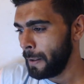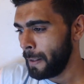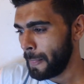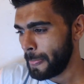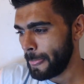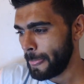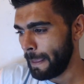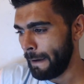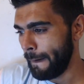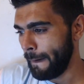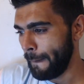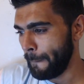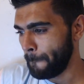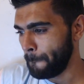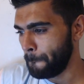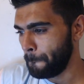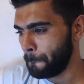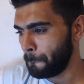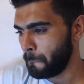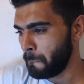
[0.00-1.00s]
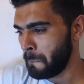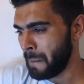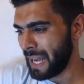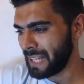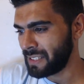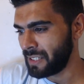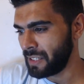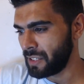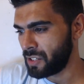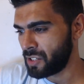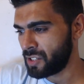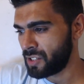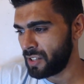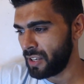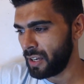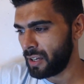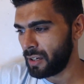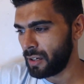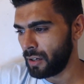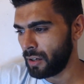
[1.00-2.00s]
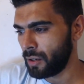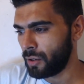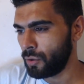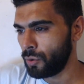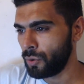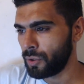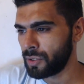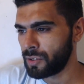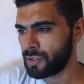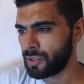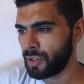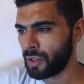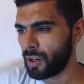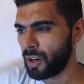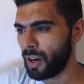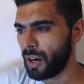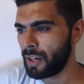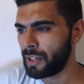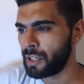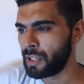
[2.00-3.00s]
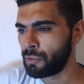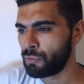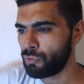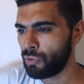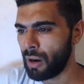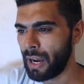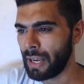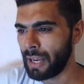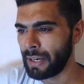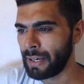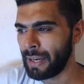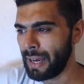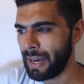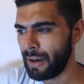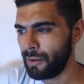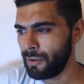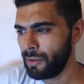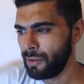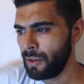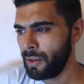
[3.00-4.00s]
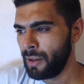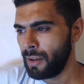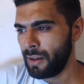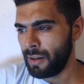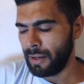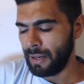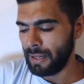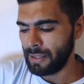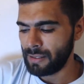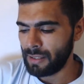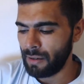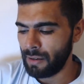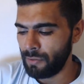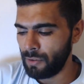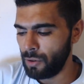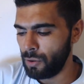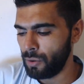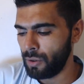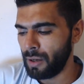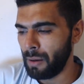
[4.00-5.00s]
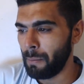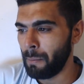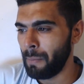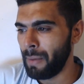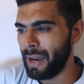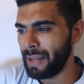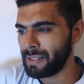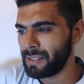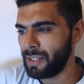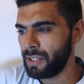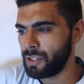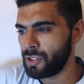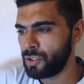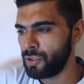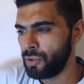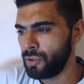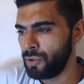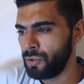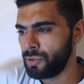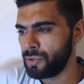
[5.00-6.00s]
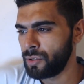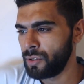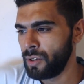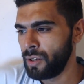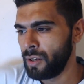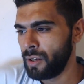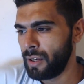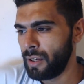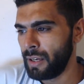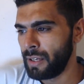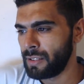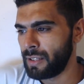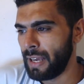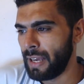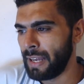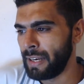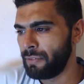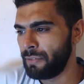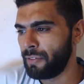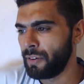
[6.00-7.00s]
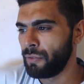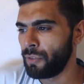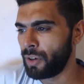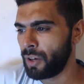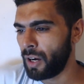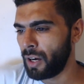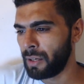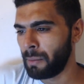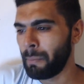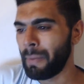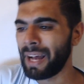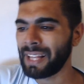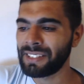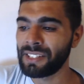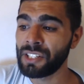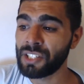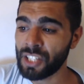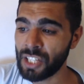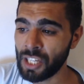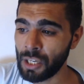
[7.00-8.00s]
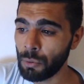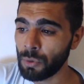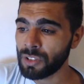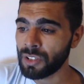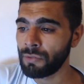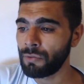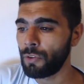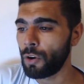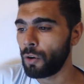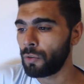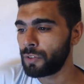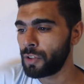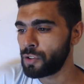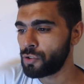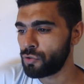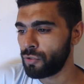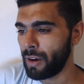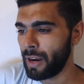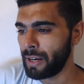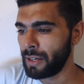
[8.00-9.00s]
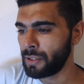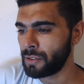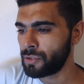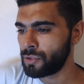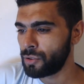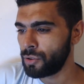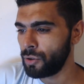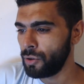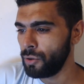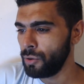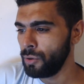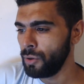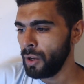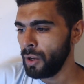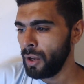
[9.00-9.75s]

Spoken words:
Matic sick, according to The Guardian right now. Let's have a look at Matic news. Is there anything regarding Matic? He was involved in training too.